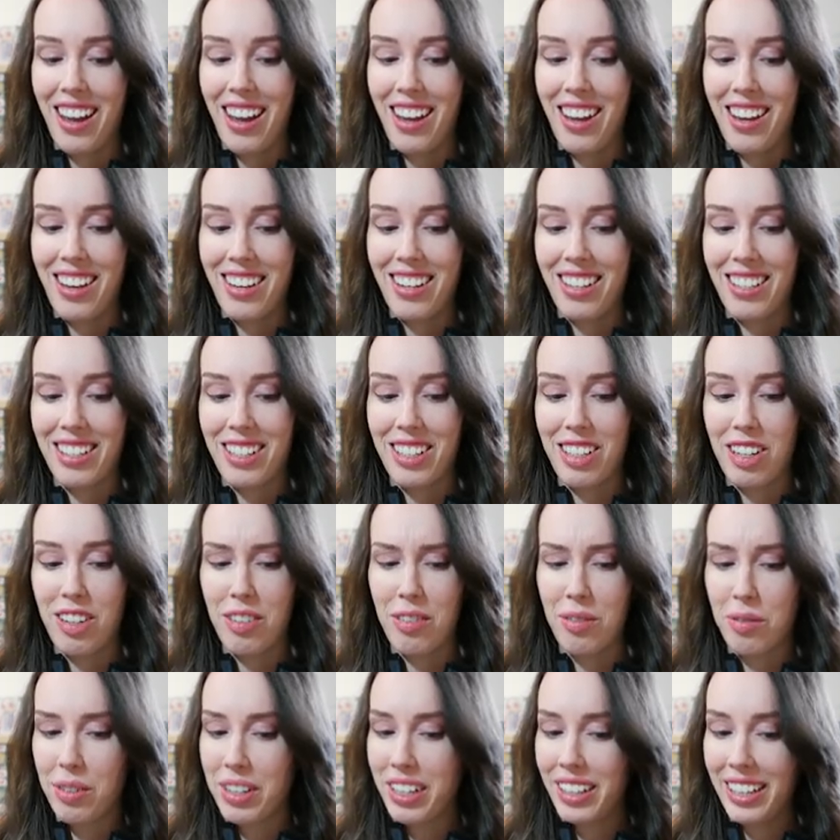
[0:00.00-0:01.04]
is
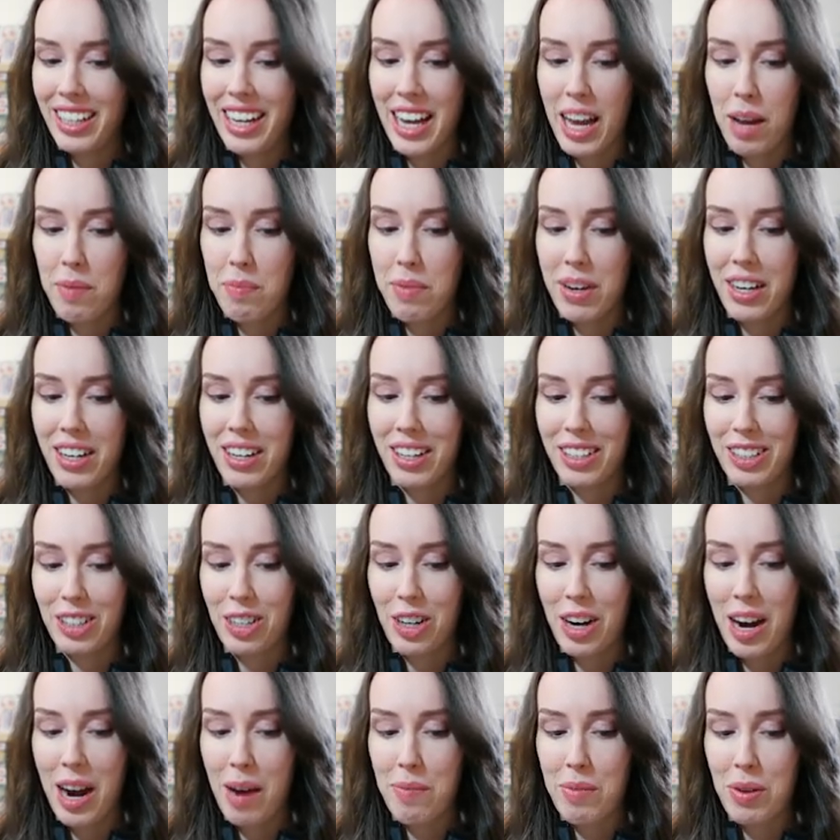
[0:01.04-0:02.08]
really epic. So
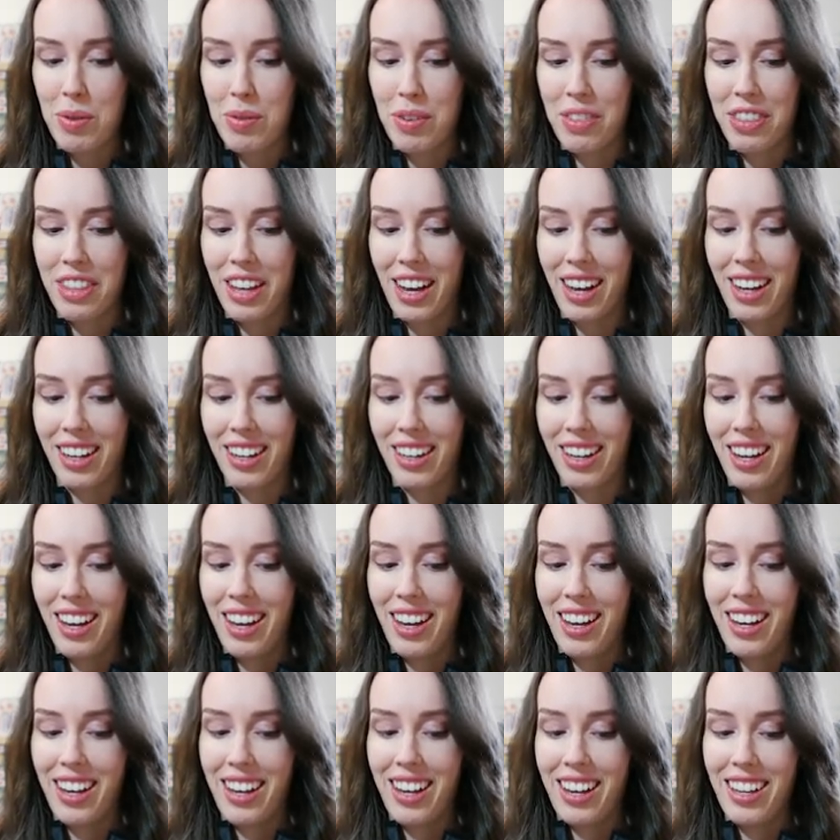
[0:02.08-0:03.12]
happy with that.
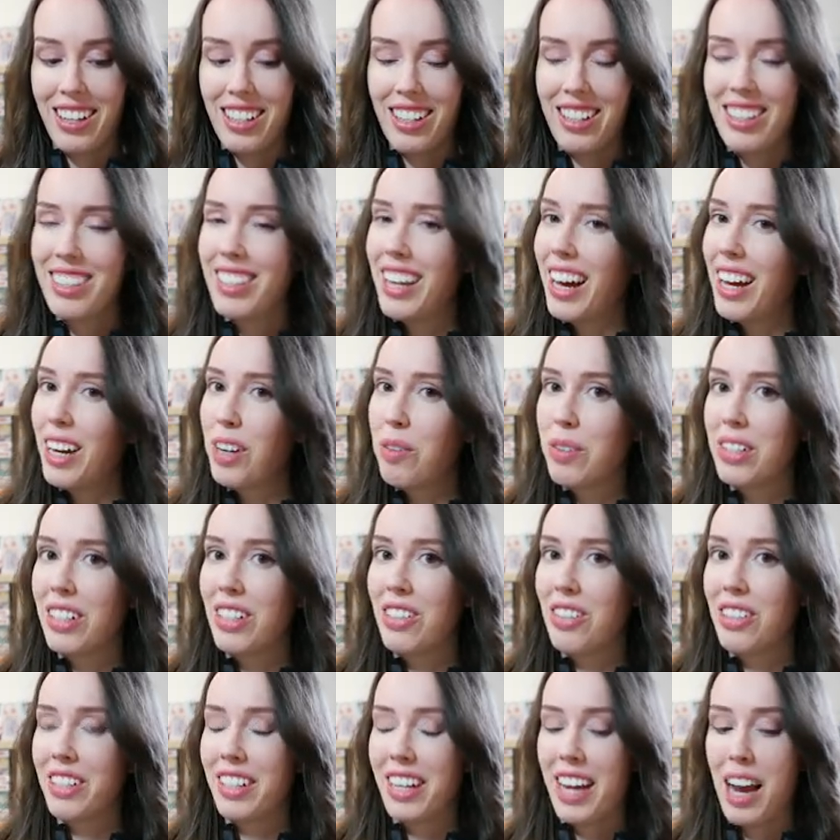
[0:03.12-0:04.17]
Sad it wasn't
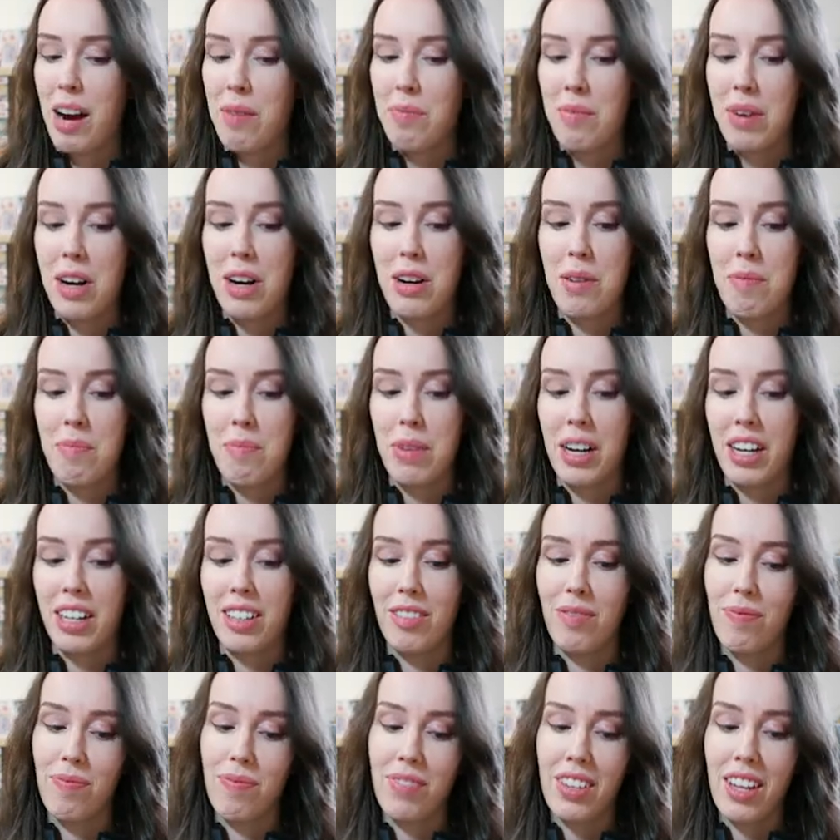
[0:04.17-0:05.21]
on camera,
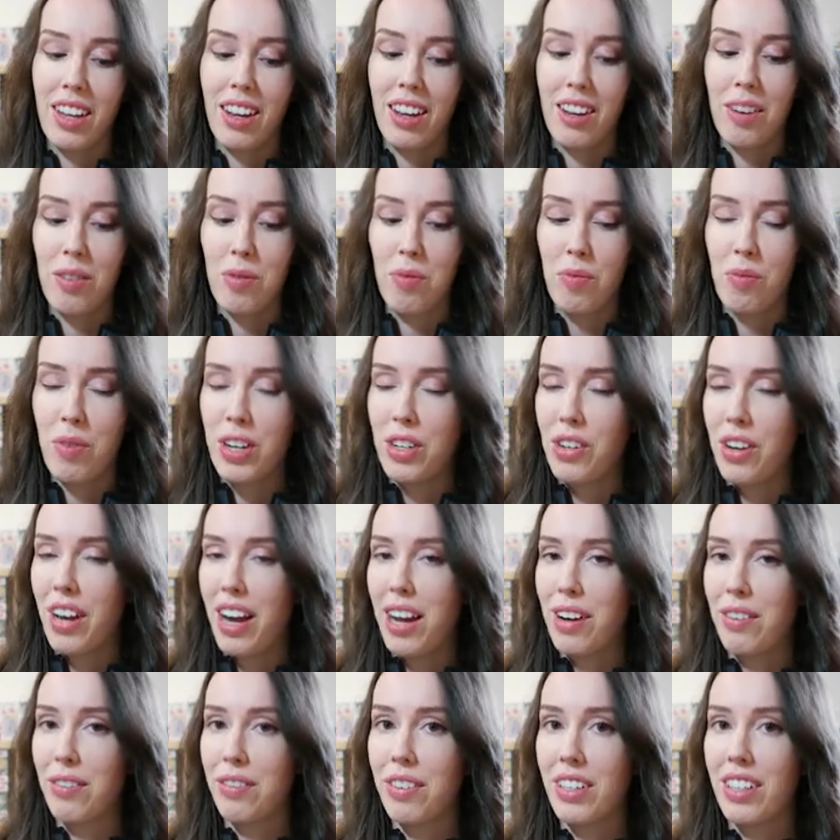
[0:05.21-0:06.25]
but when you
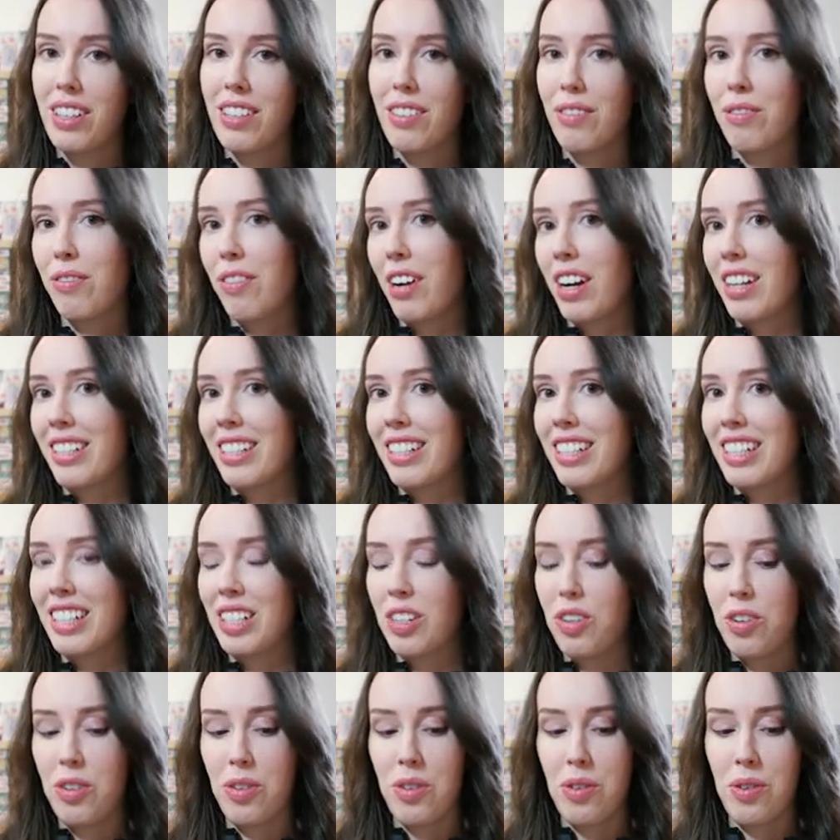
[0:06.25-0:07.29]
have friends
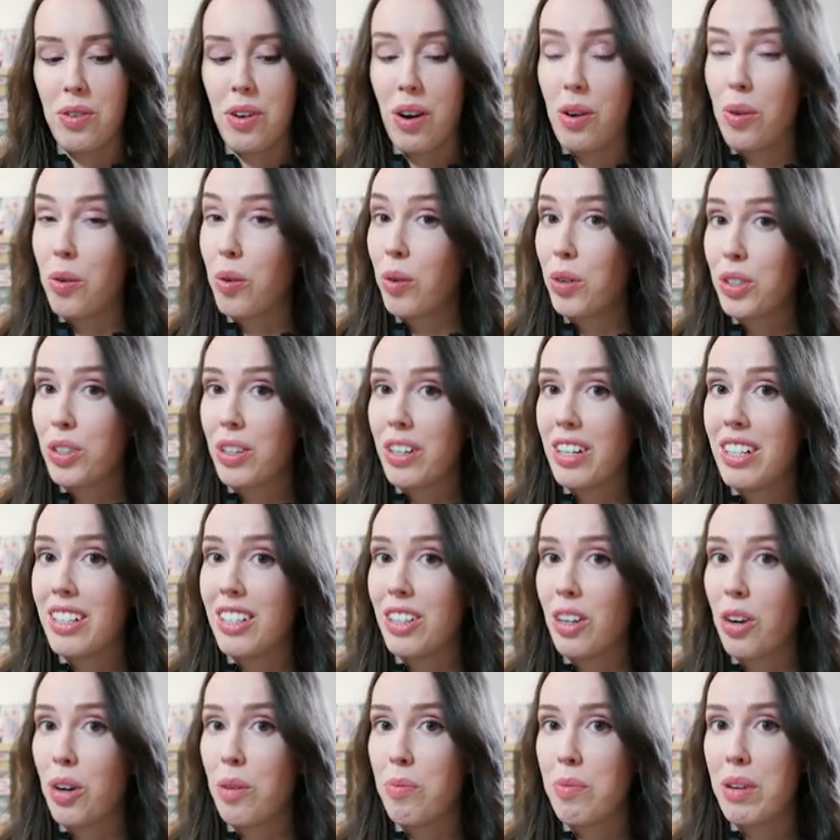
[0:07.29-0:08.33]
who are also
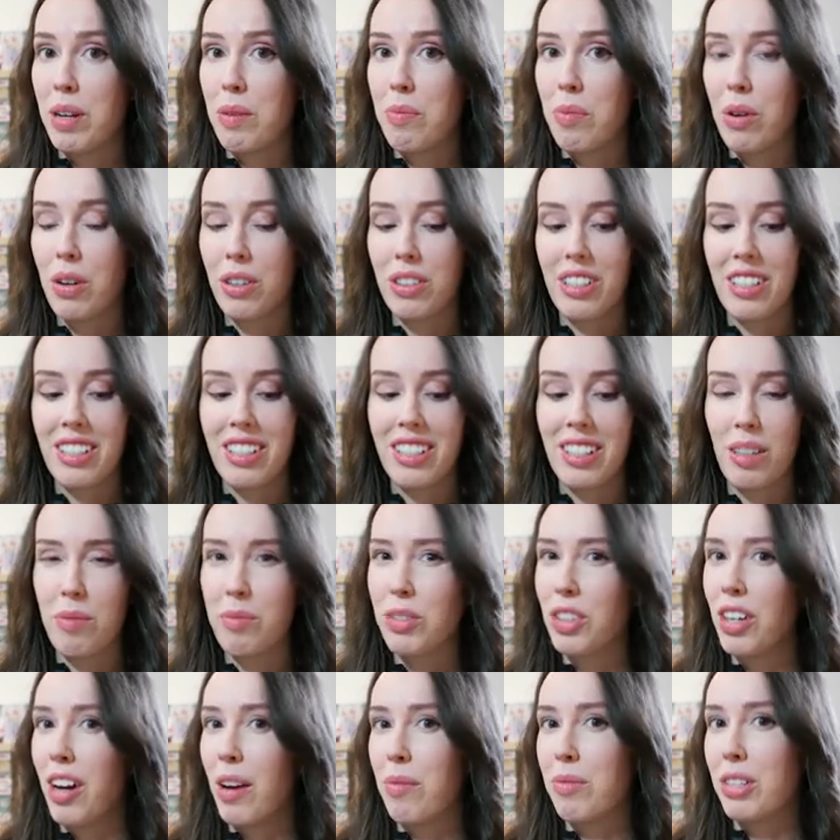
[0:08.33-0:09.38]
into opening boxes,
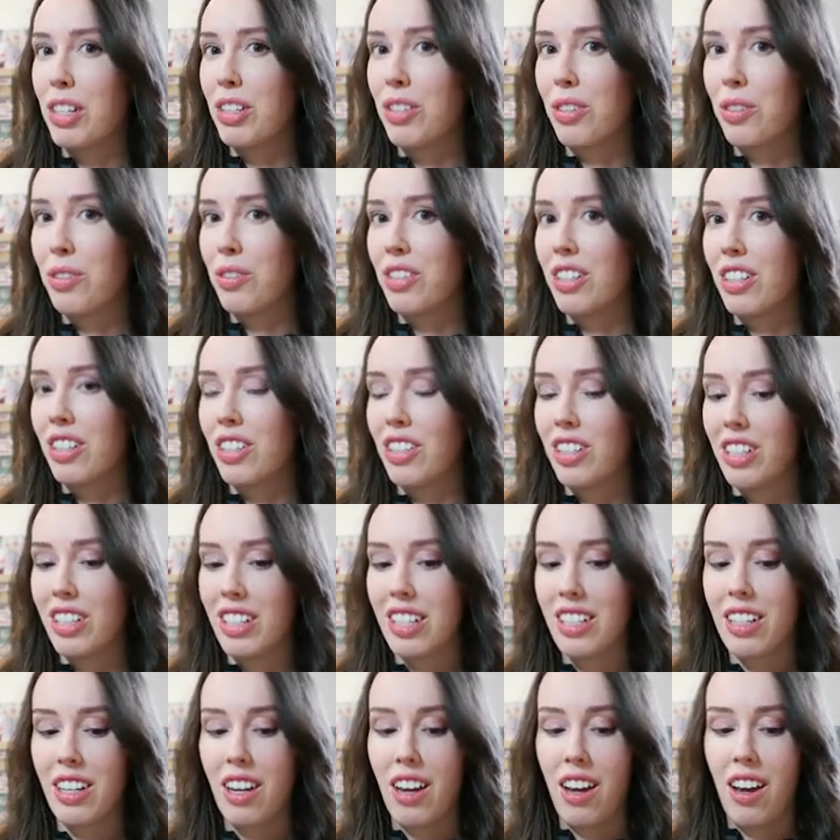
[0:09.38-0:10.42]
sometimes it's good to just